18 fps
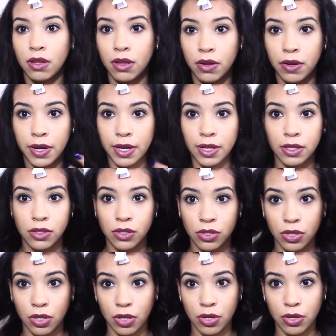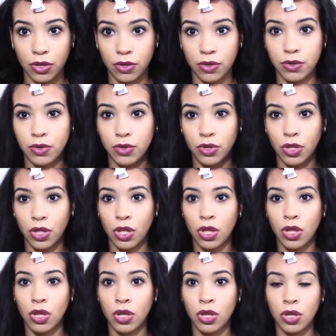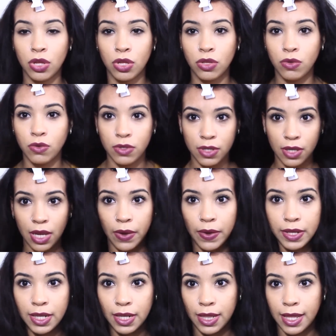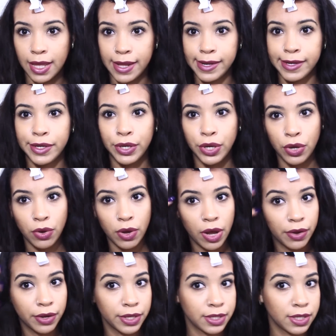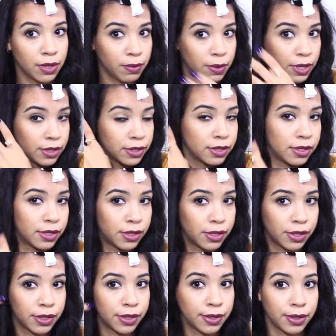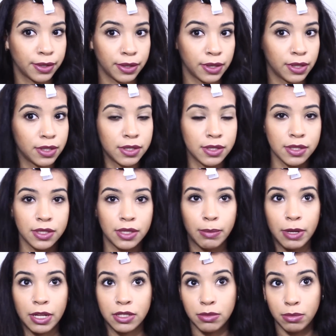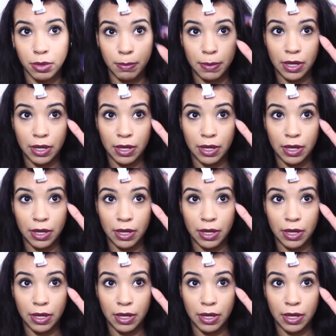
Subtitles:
Alright, so you see how I did that? You know how easy it was? This is about to be